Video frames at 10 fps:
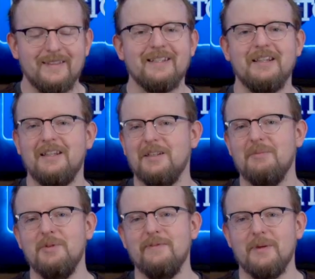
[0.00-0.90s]
It's like in the
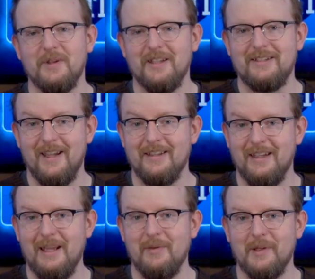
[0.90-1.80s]
movie where they say the
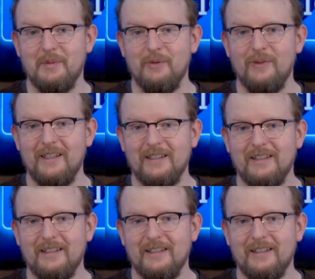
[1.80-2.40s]
name of the movie.